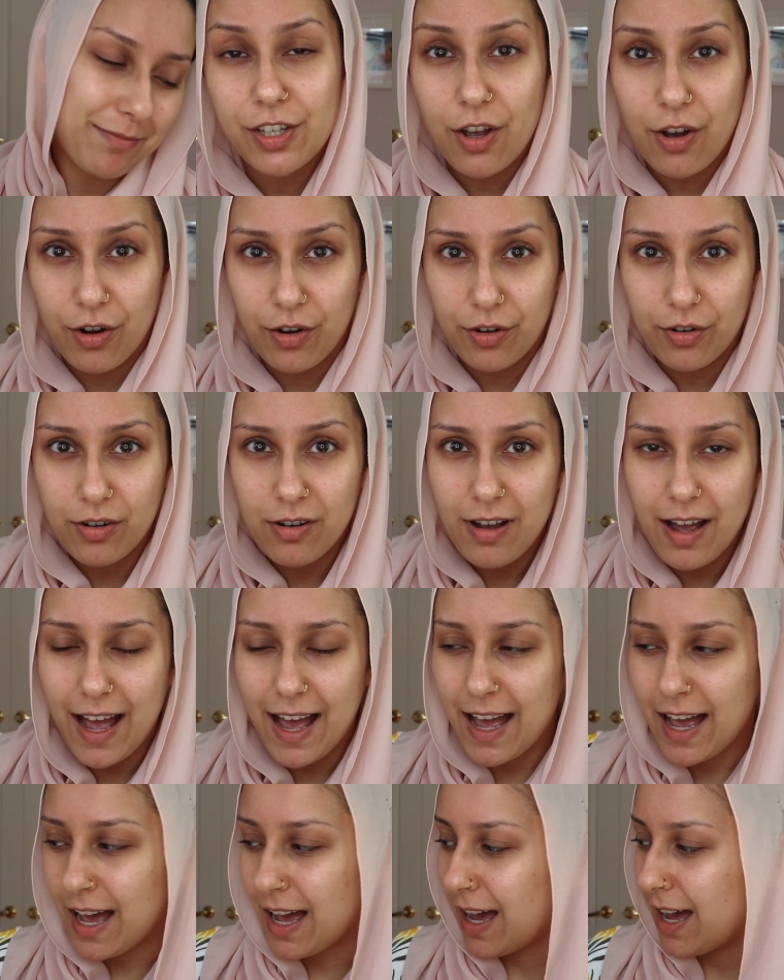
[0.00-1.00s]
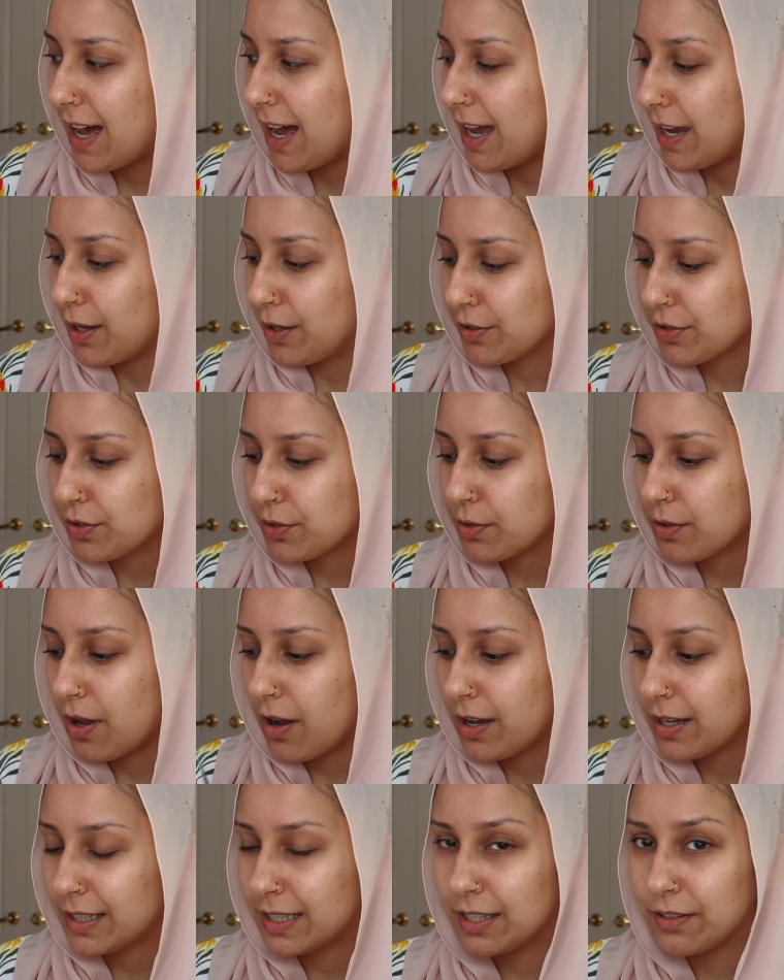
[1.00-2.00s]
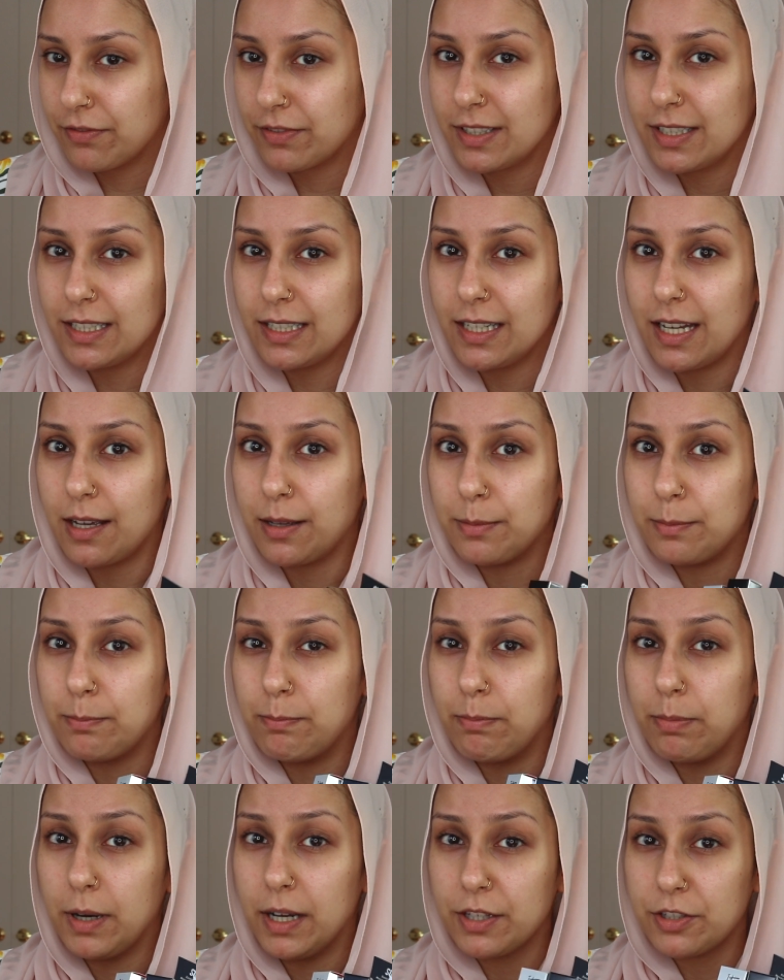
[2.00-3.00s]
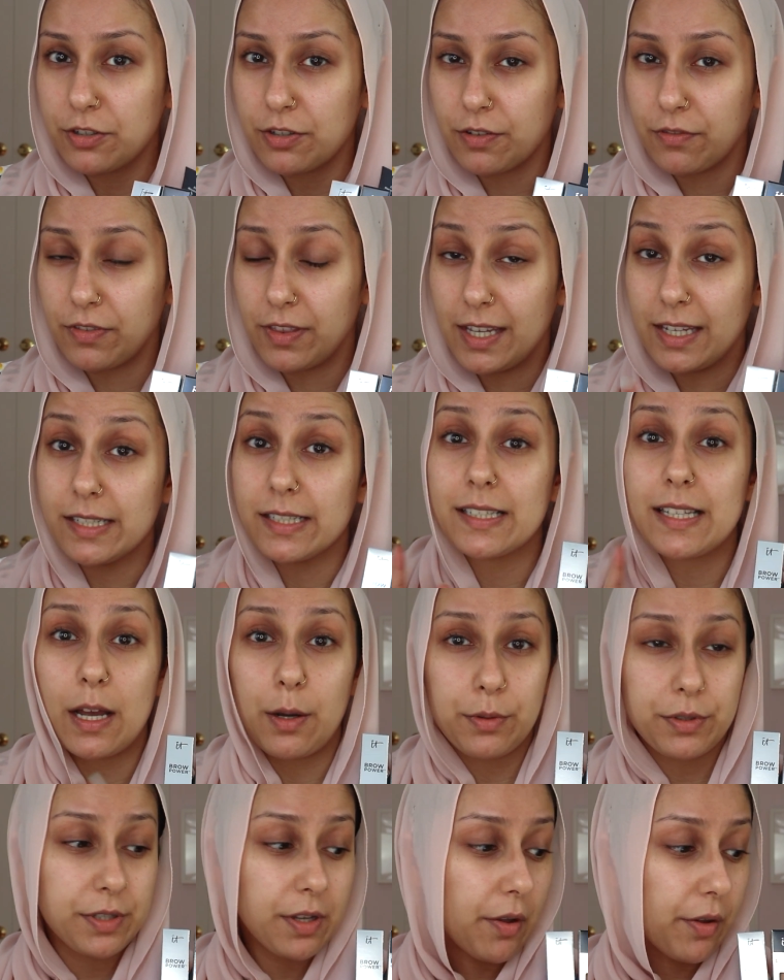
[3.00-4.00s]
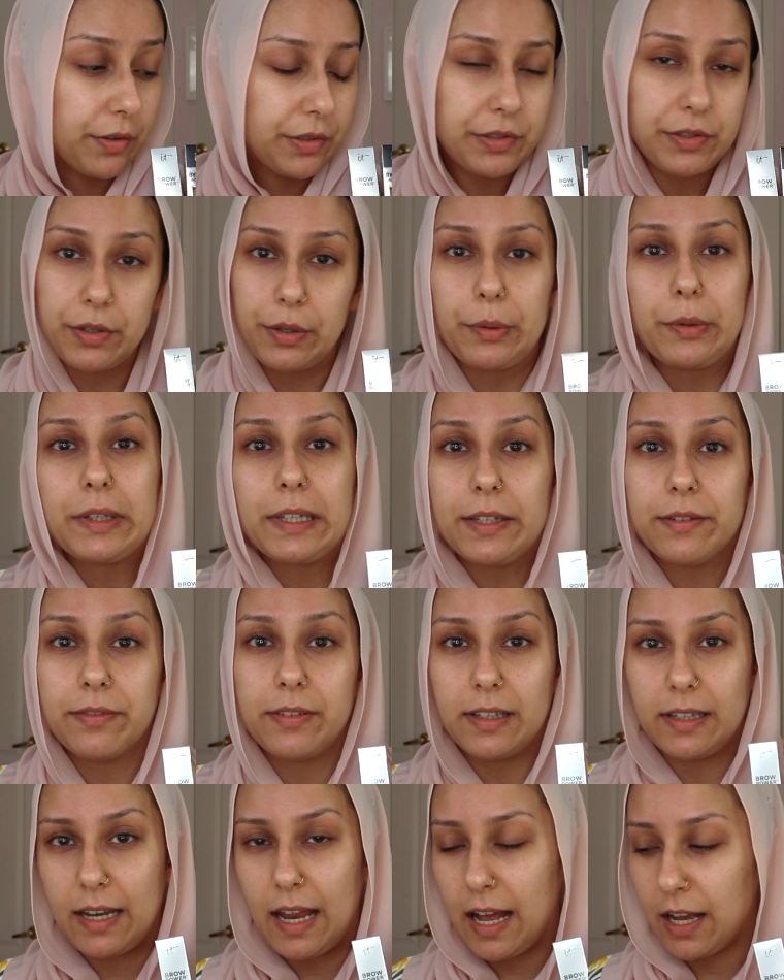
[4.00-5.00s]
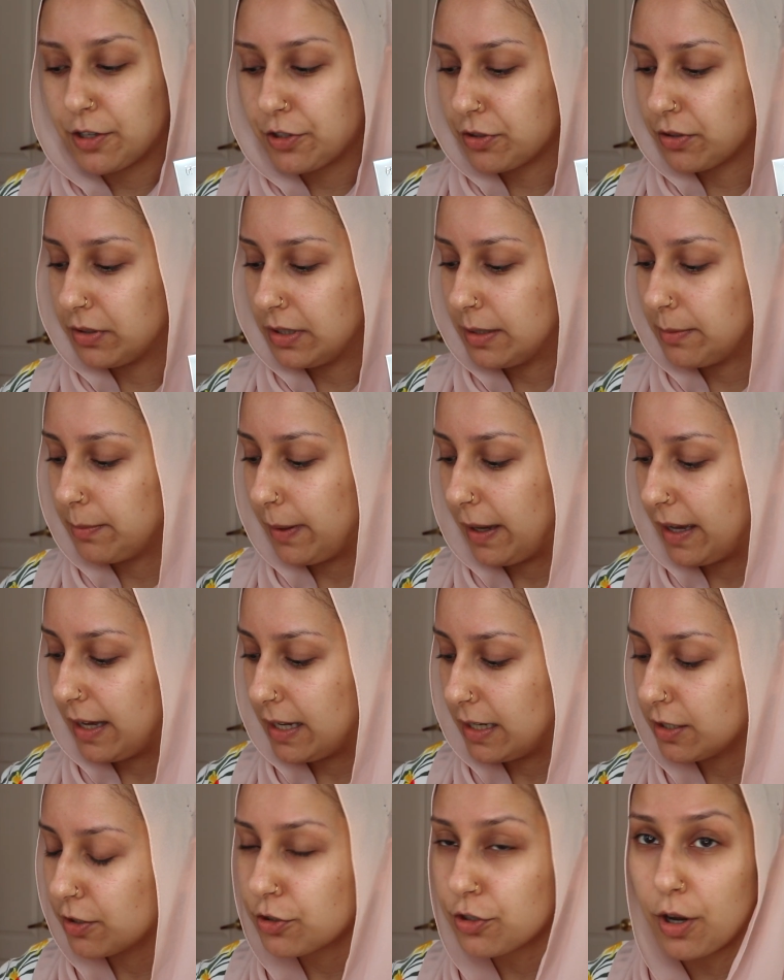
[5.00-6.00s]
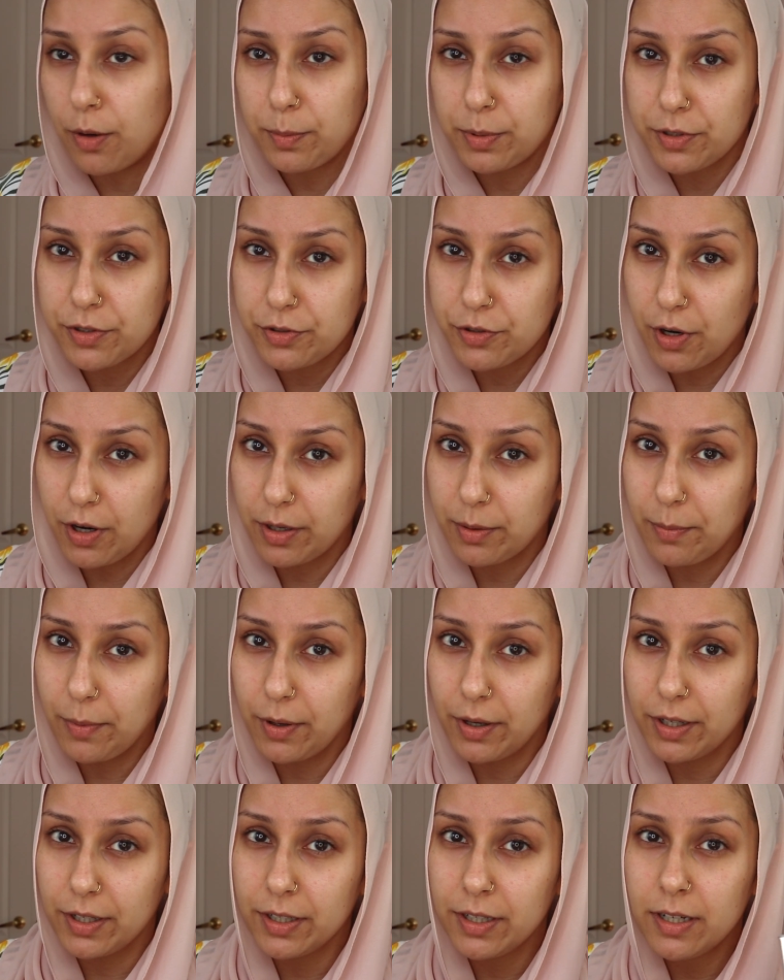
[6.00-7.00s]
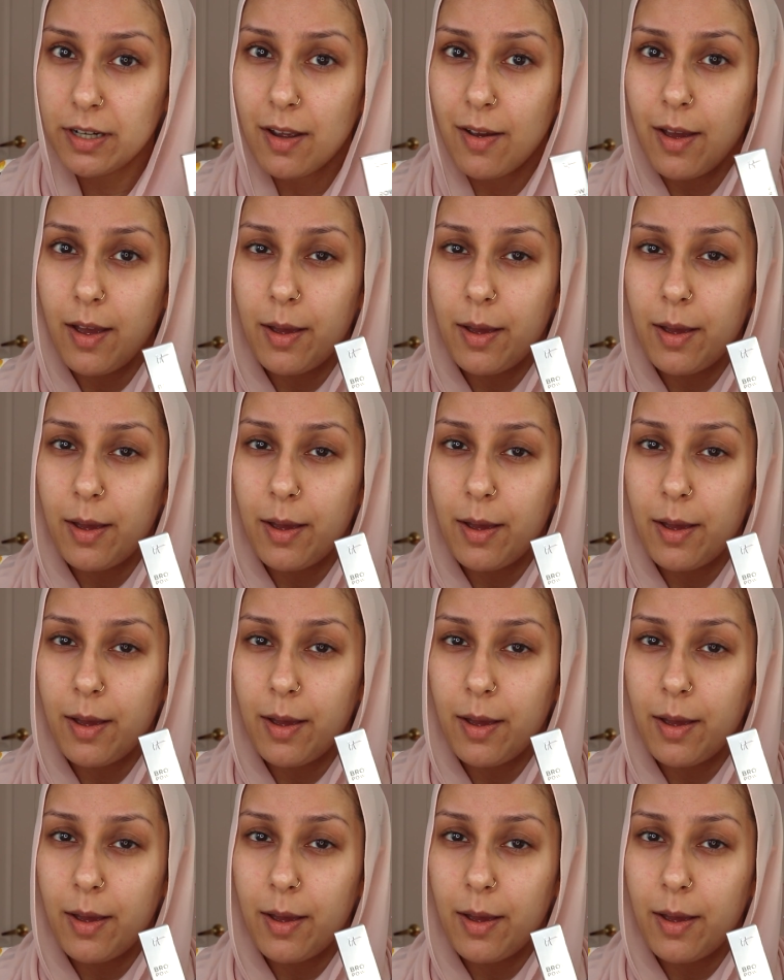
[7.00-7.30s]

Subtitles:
So I also got gifted a bunch of things that was also gifted actually by Shoppers Drug Mart,